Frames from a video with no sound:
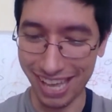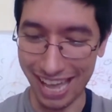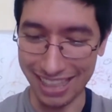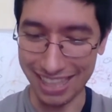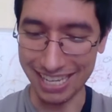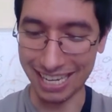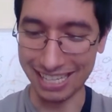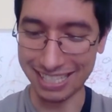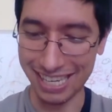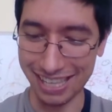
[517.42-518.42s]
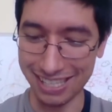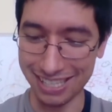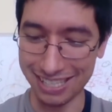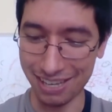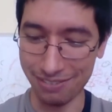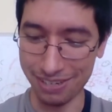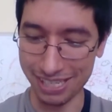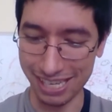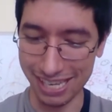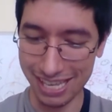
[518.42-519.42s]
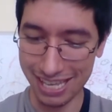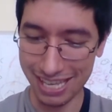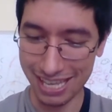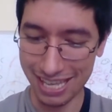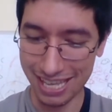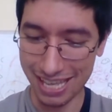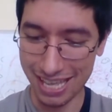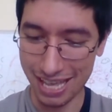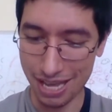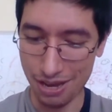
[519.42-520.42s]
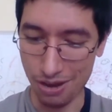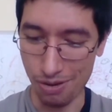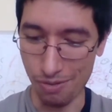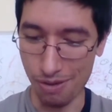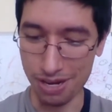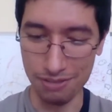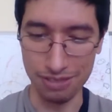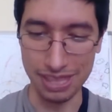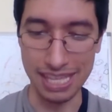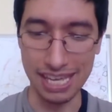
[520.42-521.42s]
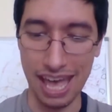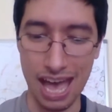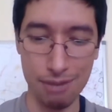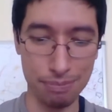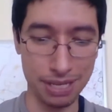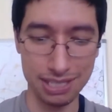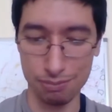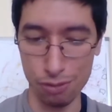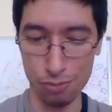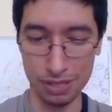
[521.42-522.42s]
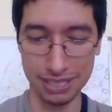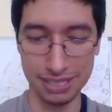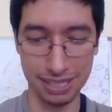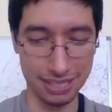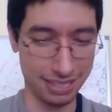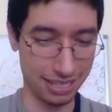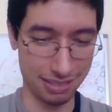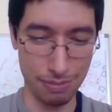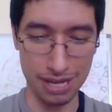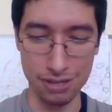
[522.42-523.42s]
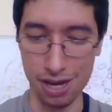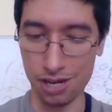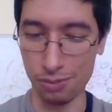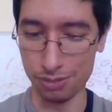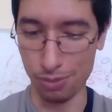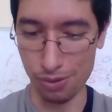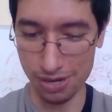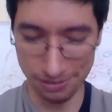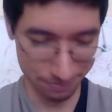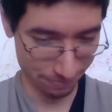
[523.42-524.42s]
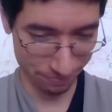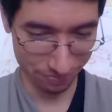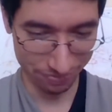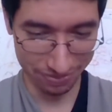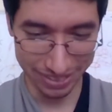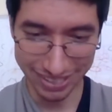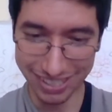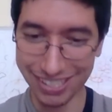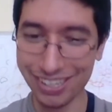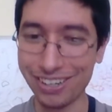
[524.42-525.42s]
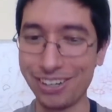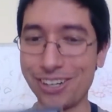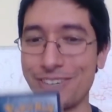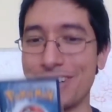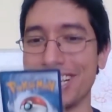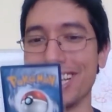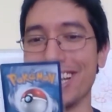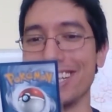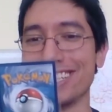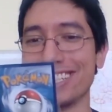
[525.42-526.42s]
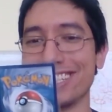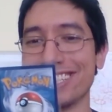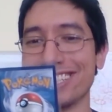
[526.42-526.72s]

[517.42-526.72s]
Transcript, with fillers: I think I can say this is definitely one of the happiest moments since my daughter was born. Oh my gosh.